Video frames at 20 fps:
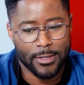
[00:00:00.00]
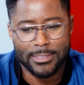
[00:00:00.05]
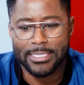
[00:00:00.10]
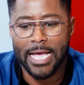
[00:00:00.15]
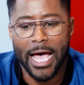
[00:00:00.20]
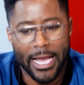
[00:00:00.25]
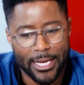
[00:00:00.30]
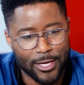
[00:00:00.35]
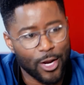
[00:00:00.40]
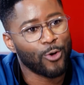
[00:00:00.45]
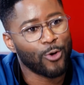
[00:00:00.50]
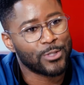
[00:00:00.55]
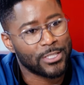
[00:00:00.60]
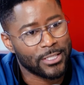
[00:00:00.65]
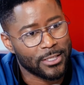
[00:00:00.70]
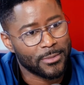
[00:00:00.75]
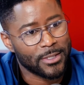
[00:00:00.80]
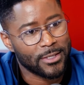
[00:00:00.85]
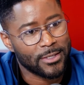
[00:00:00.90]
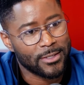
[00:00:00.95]

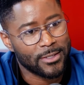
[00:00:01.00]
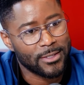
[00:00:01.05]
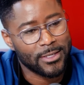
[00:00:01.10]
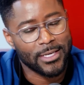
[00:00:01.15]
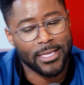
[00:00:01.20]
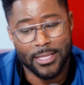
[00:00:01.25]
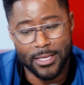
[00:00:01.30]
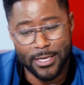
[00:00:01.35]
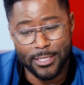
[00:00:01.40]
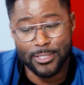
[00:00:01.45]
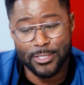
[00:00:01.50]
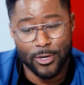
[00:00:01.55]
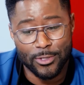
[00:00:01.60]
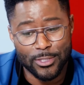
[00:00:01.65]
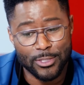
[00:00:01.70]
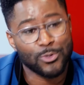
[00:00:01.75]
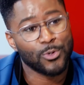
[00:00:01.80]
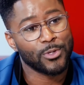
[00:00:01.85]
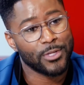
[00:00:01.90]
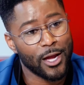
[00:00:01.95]
diagnosing me. And then it
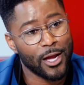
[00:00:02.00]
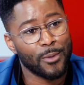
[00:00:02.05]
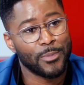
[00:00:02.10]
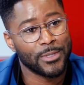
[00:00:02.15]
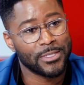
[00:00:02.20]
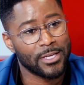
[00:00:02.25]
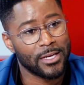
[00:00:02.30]
turned into a therapy